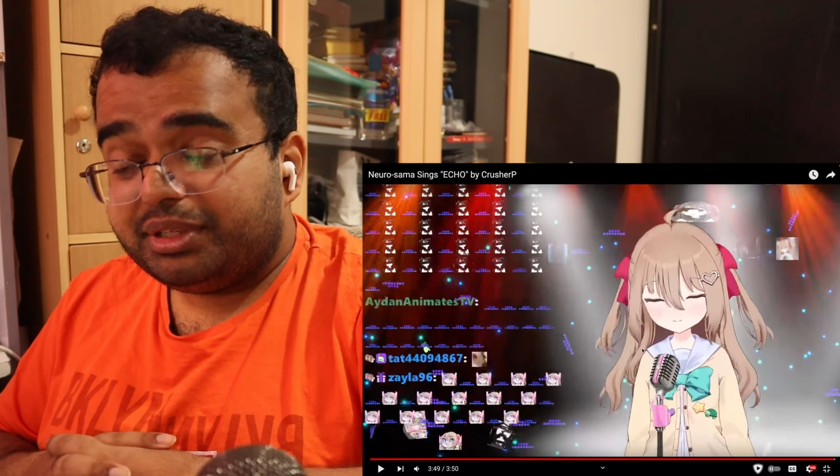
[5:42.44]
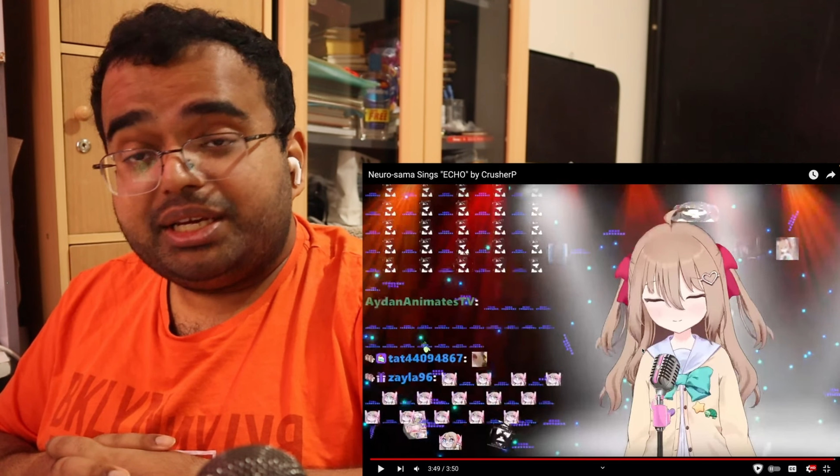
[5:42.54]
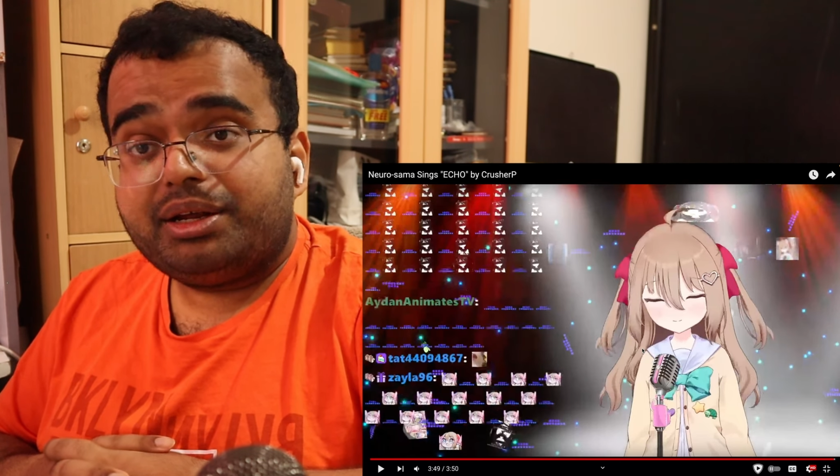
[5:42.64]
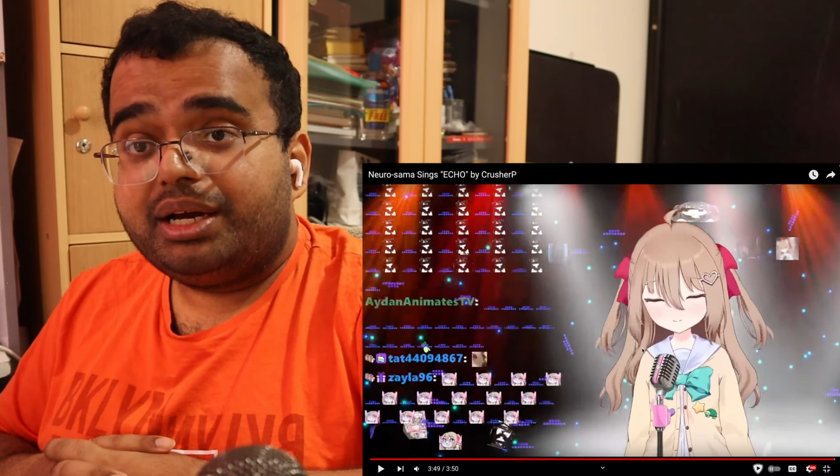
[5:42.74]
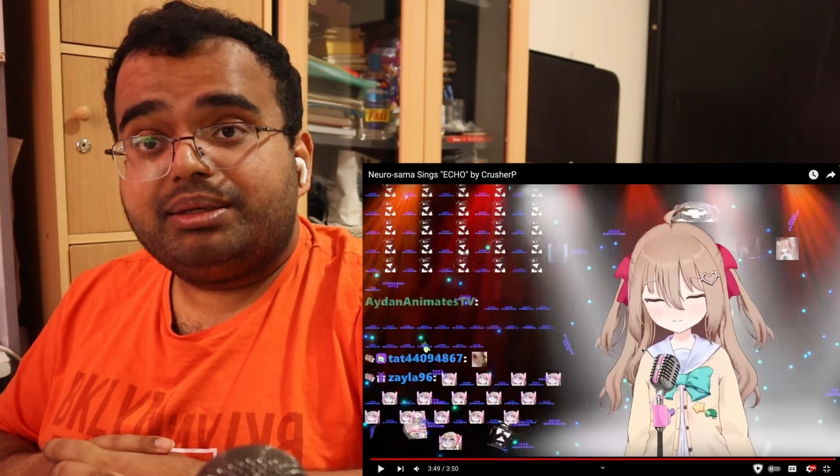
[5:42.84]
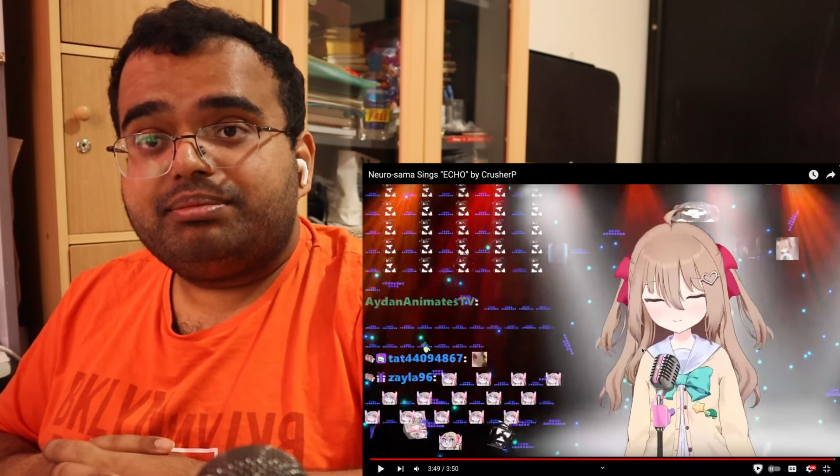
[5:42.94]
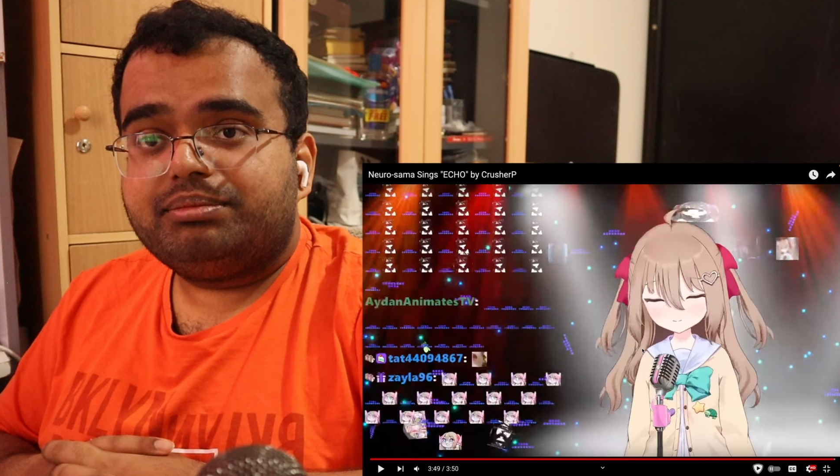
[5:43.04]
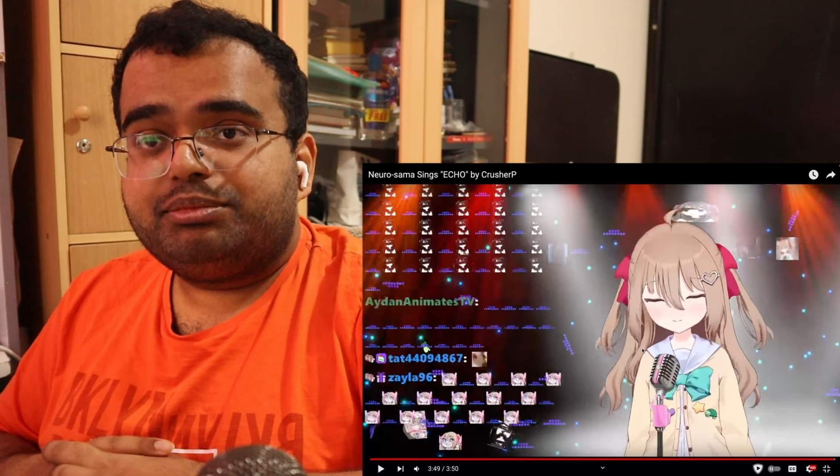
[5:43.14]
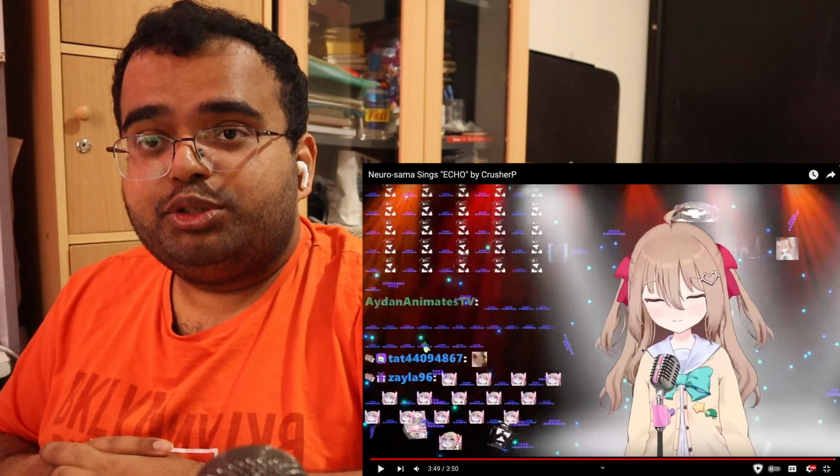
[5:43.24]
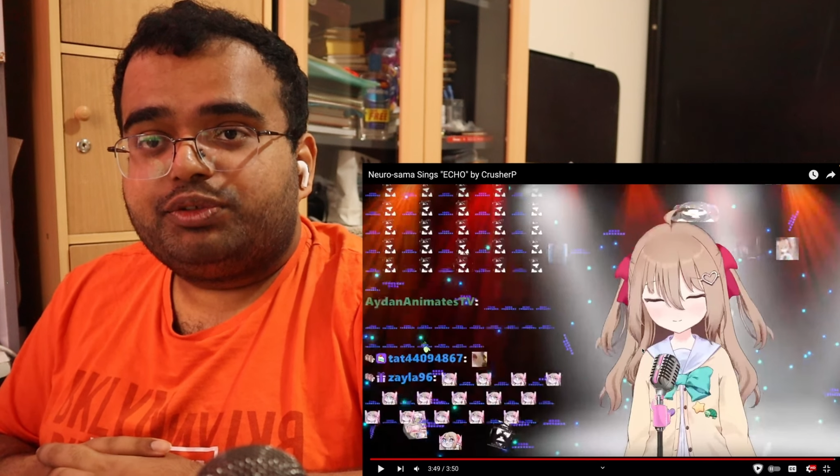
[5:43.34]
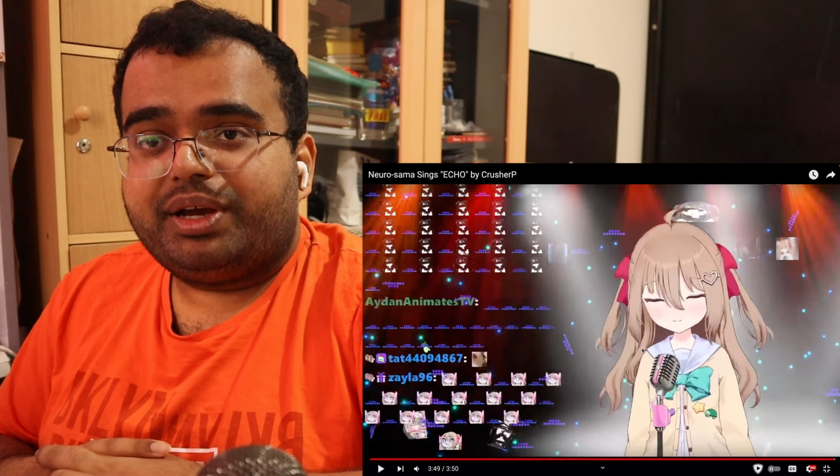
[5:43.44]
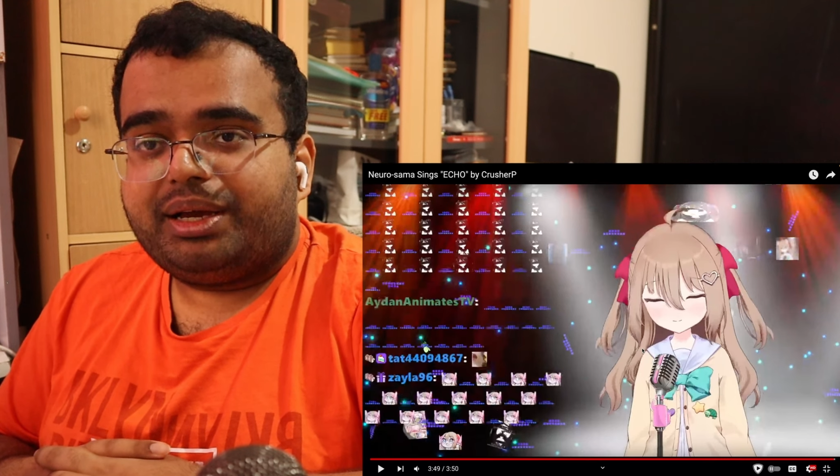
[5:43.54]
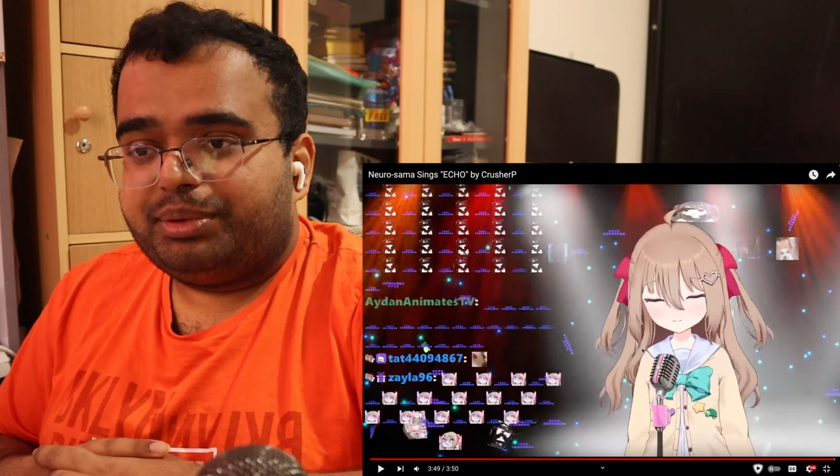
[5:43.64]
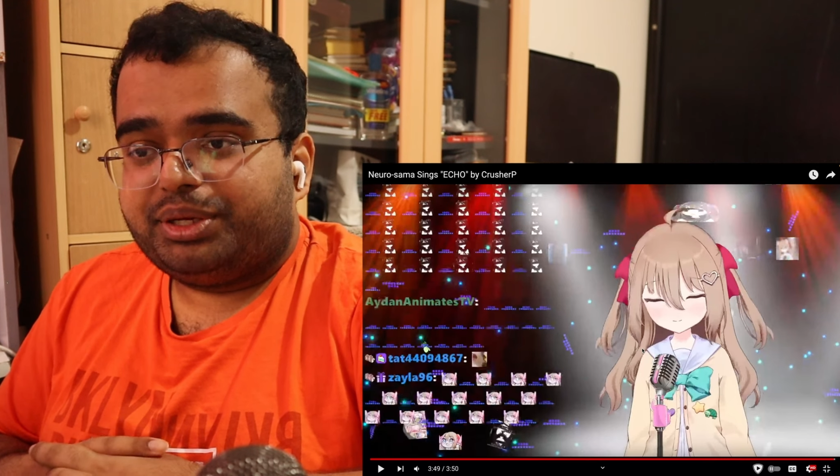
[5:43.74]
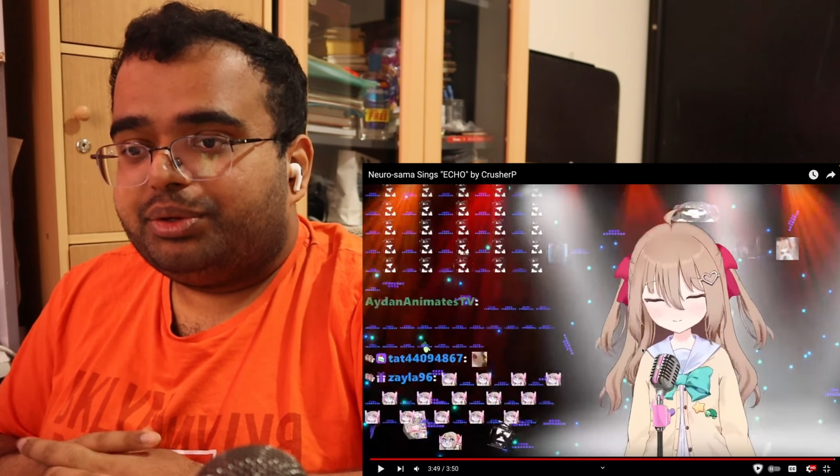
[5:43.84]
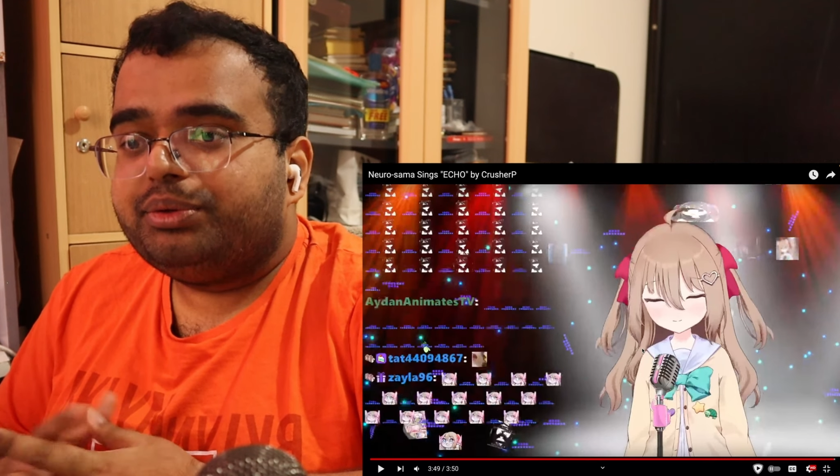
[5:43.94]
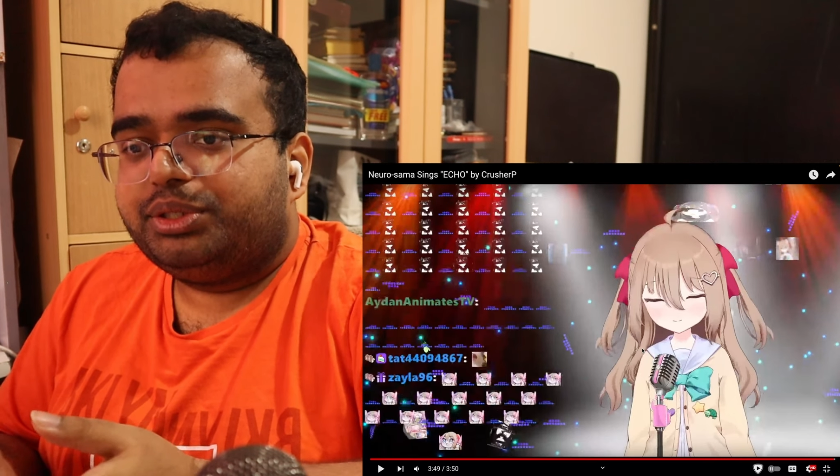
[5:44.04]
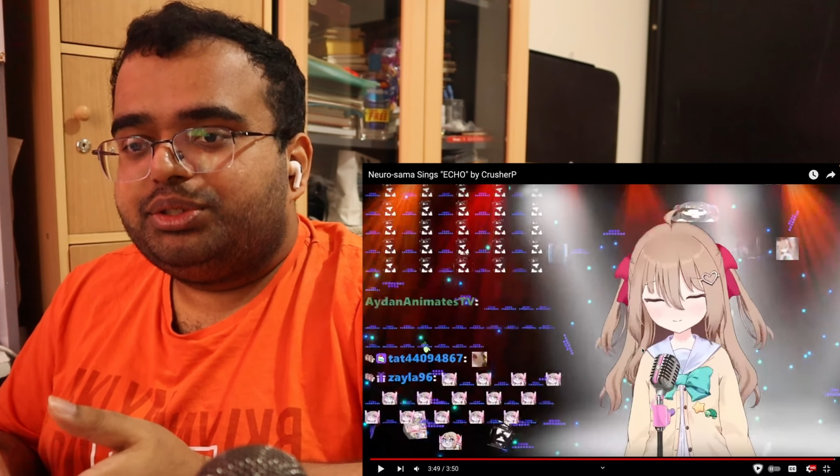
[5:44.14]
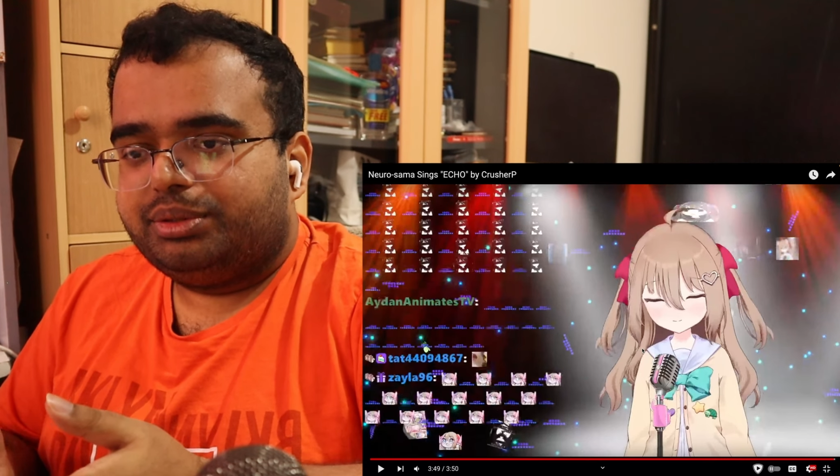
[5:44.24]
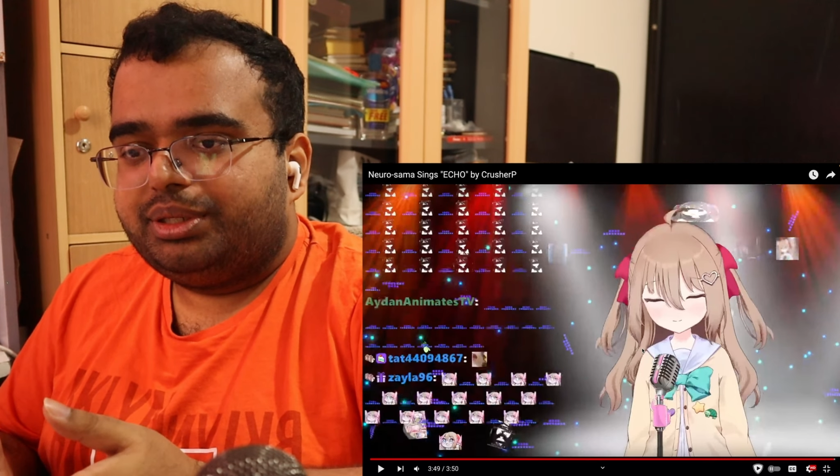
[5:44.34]
and I'm a huge fan. I'm a
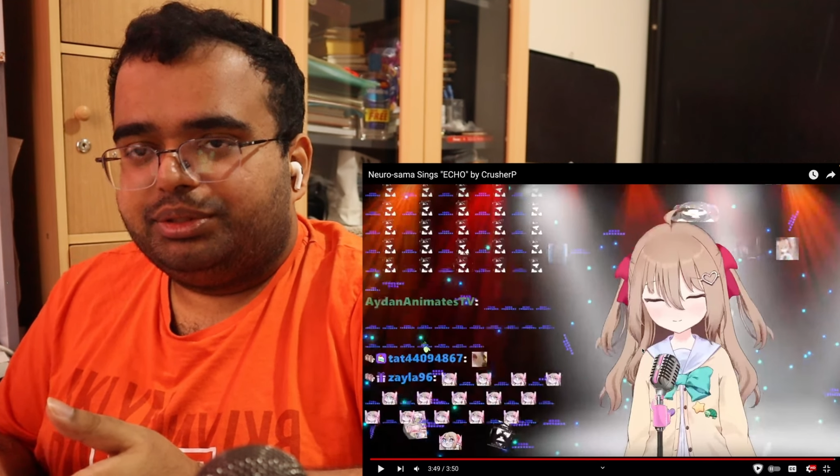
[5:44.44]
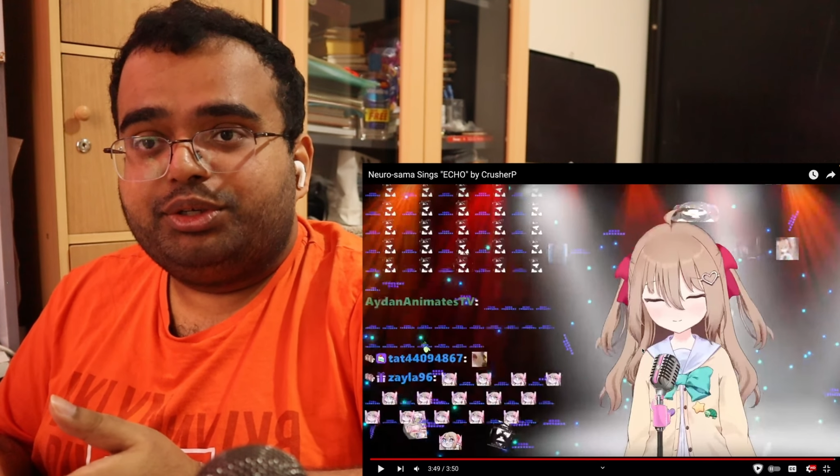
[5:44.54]
huge